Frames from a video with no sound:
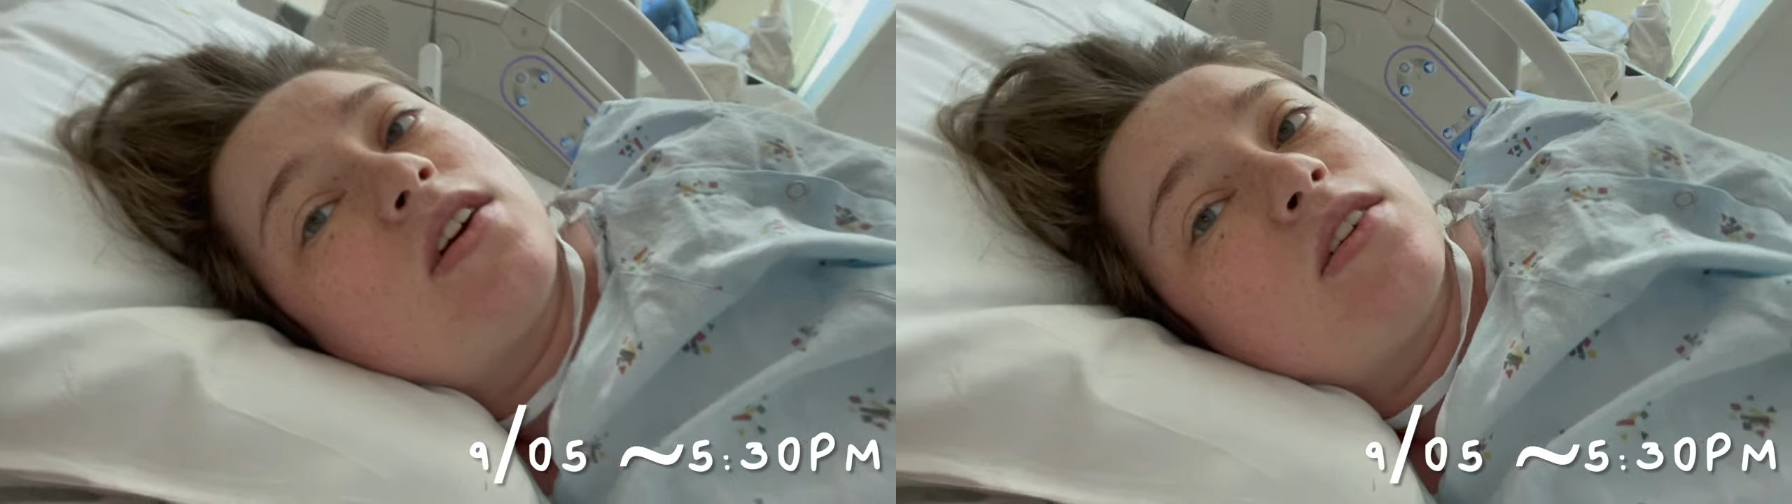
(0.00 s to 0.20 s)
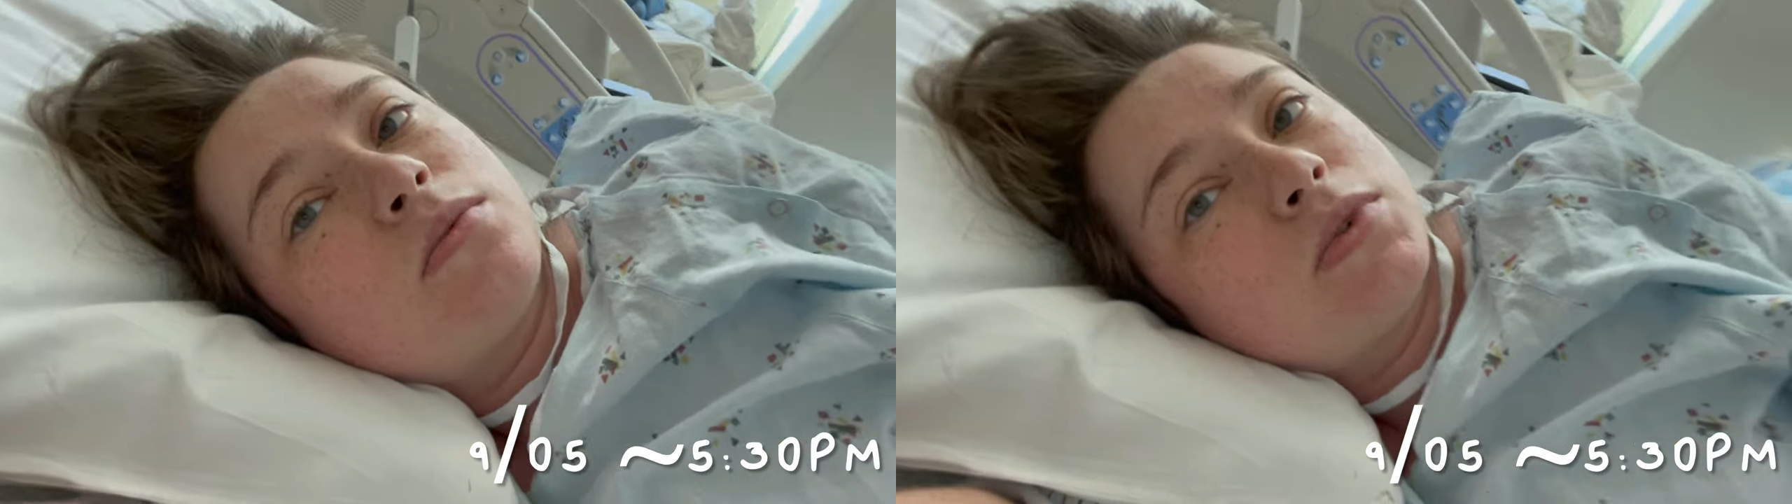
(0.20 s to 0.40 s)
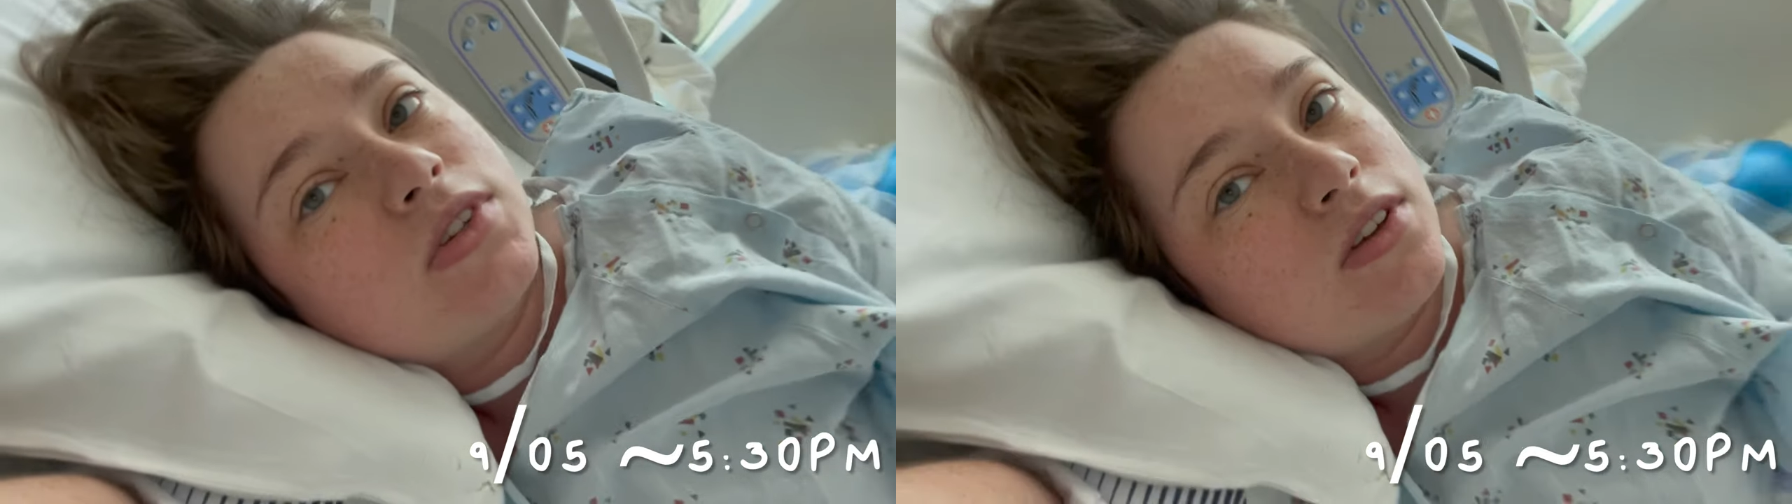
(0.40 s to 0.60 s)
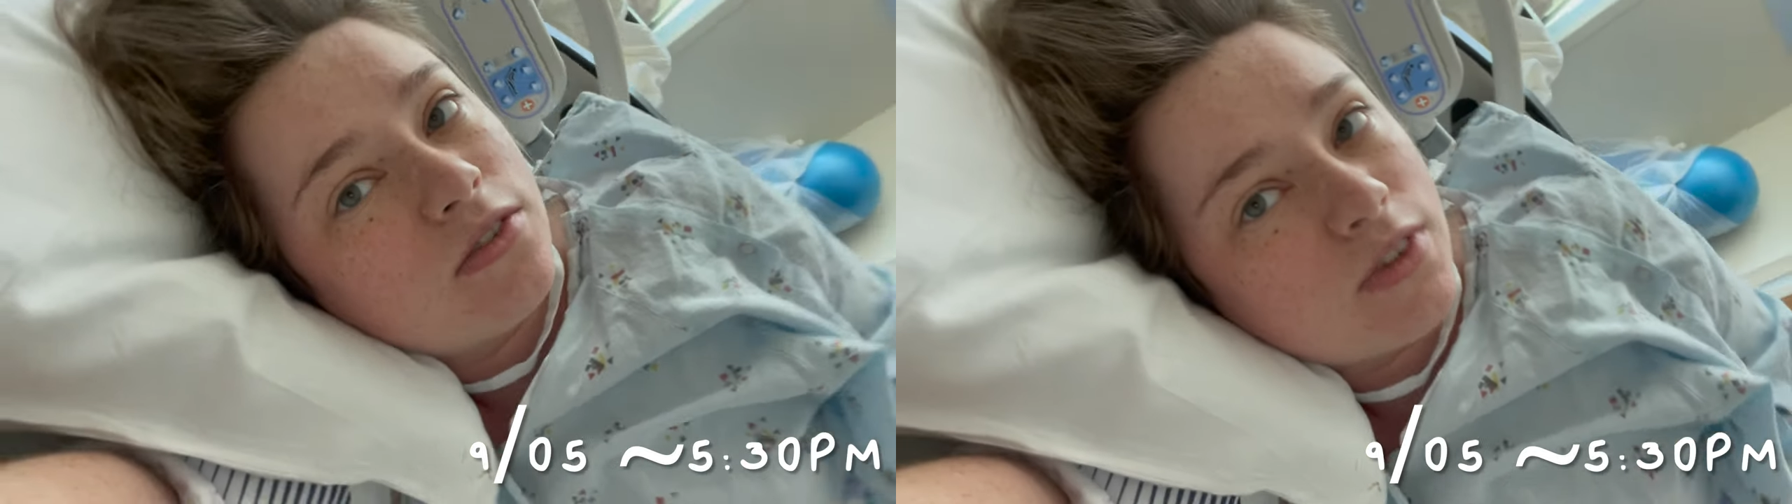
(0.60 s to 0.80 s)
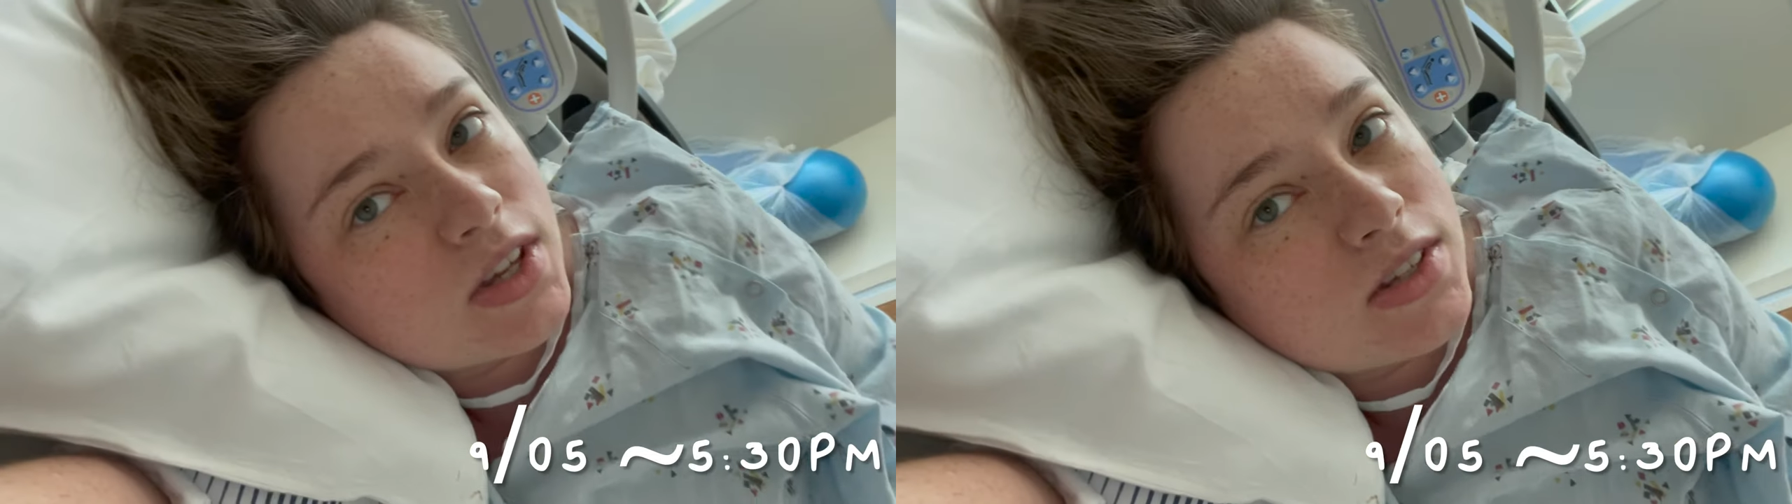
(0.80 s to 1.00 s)
100%
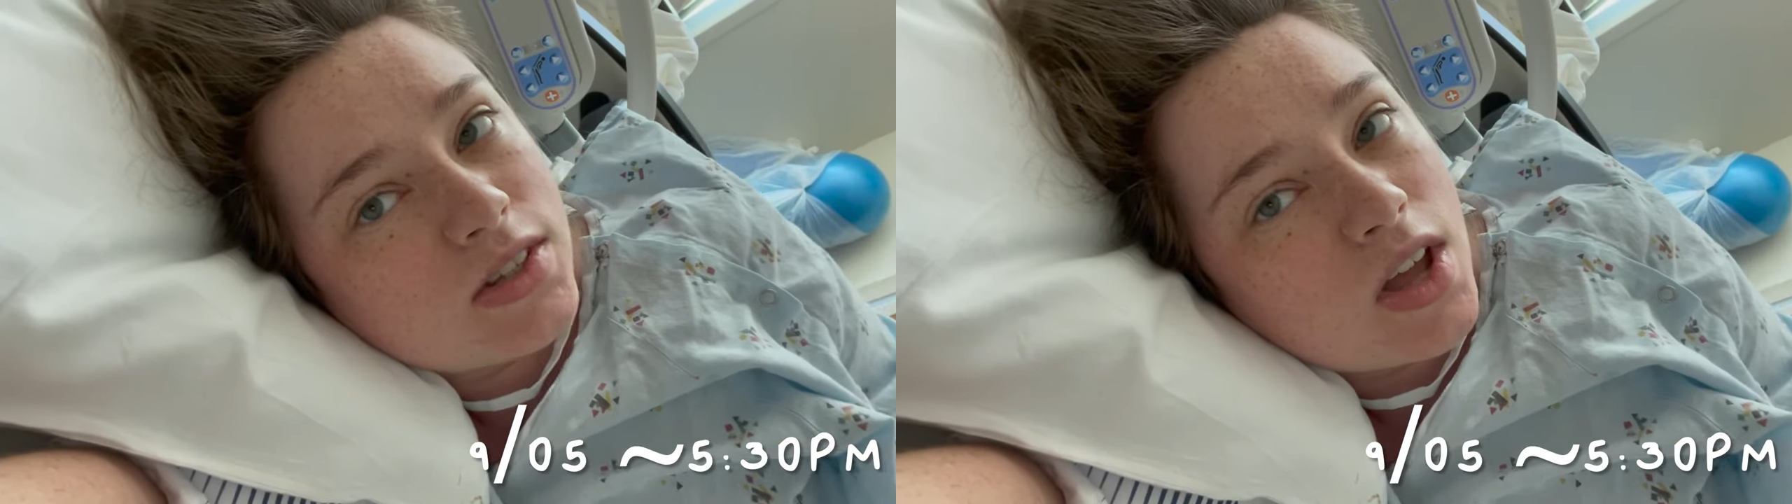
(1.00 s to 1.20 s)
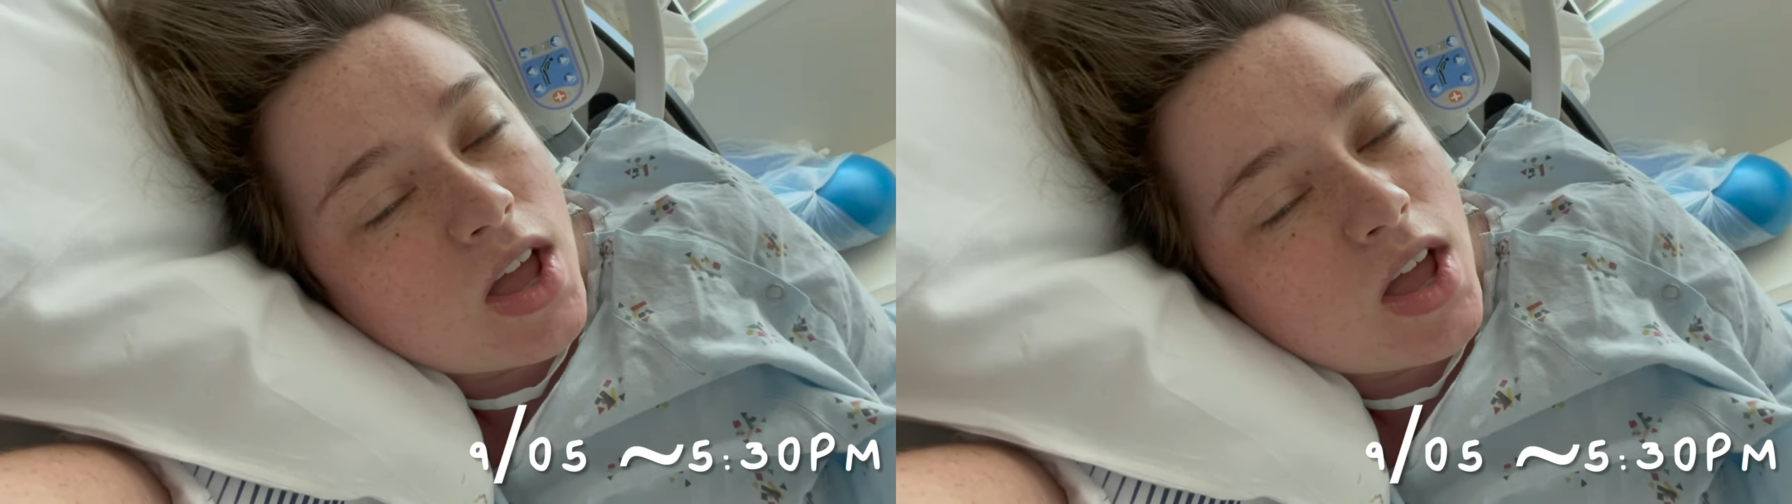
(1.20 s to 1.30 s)
effaced.